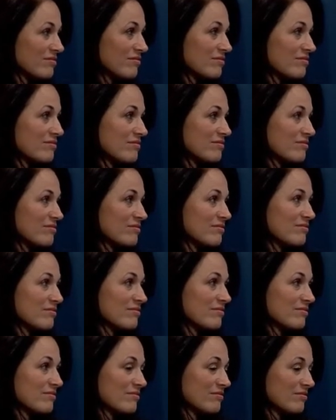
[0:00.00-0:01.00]

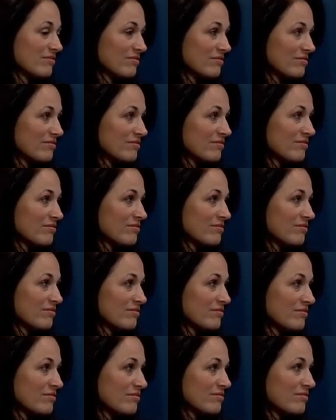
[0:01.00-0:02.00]

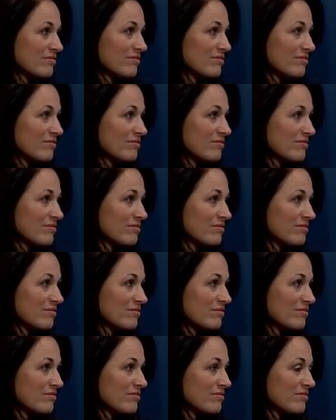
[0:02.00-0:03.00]

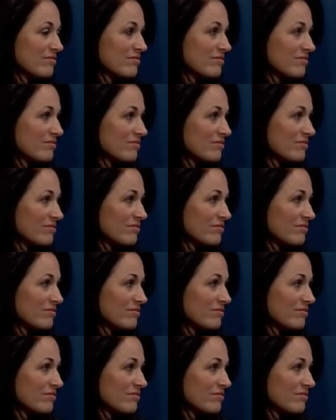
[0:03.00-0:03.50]
[no speech]